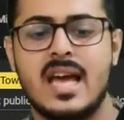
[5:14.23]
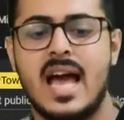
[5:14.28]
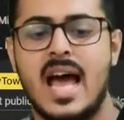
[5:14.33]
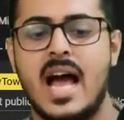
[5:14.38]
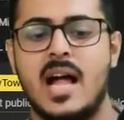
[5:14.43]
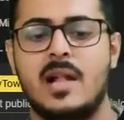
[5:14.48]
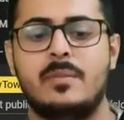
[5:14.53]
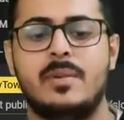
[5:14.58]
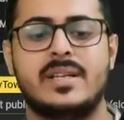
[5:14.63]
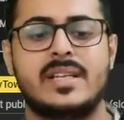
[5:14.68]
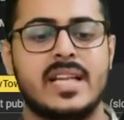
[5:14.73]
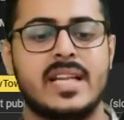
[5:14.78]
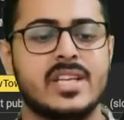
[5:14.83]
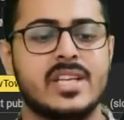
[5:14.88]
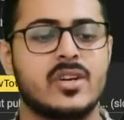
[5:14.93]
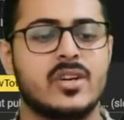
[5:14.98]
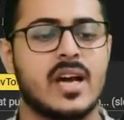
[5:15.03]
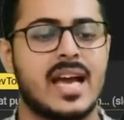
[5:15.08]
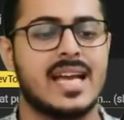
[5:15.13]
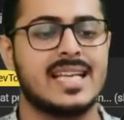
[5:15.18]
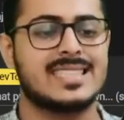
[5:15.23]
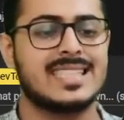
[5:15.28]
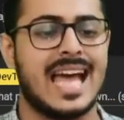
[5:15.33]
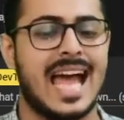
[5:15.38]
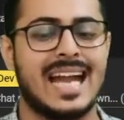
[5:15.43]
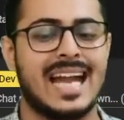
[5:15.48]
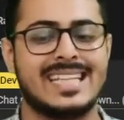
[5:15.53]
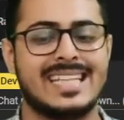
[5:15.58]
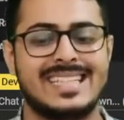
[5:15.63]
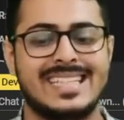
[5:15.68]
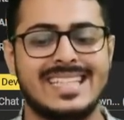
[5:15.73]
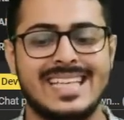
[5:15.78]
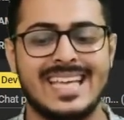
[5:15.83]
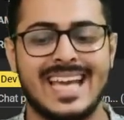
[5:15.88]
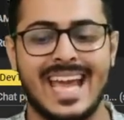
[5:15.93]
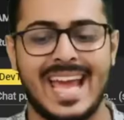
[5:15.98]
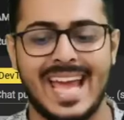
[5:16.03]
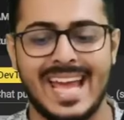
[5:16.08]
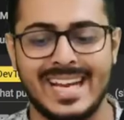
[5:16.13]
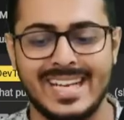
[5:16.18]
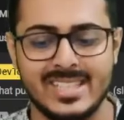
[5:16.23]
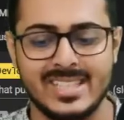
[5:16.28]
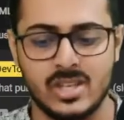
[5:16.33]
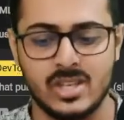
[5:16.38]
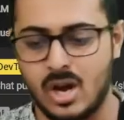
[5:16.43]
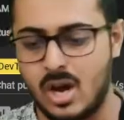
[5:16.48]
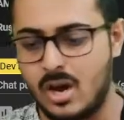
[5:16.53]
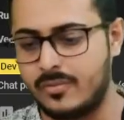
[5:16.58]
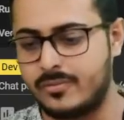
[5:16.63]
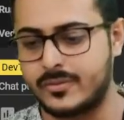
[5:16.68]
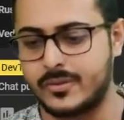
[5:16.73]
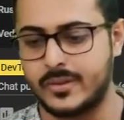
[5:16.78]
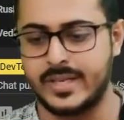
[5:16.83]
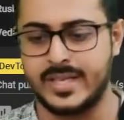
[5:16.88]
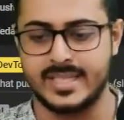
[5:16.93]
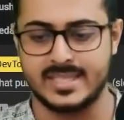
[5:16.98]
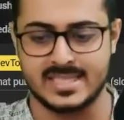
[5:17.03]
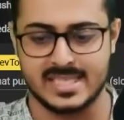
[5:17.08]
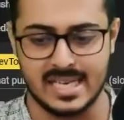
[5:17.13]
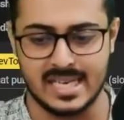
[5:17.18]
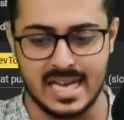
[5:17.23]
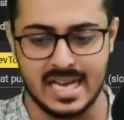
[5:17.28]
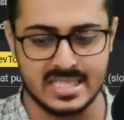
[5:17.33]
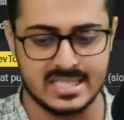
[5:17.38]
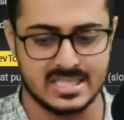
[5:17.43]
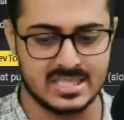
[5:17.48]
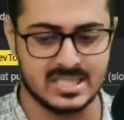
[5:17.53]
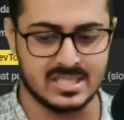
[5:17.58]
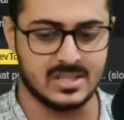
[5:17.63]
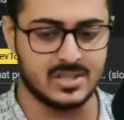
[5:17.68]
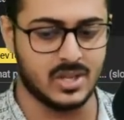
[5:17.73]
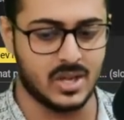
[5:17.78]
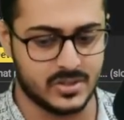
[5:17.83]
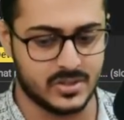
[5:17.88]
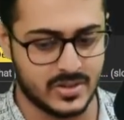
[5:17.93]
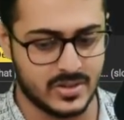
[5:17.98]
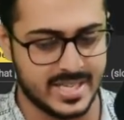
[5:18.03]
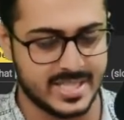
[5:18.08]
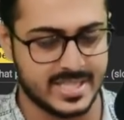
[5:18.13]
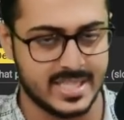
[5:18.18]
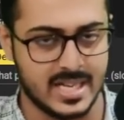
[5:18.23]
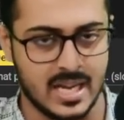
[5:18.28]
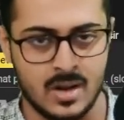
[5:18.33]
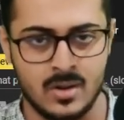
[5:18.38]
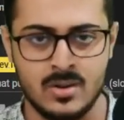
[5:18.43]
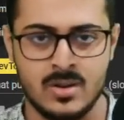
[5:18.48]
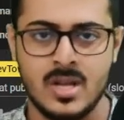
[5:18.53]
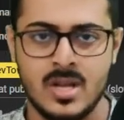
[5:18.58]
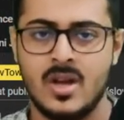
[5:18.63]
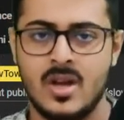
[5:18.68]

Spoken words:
I'll be telling you guys at the end of today's class, not right now.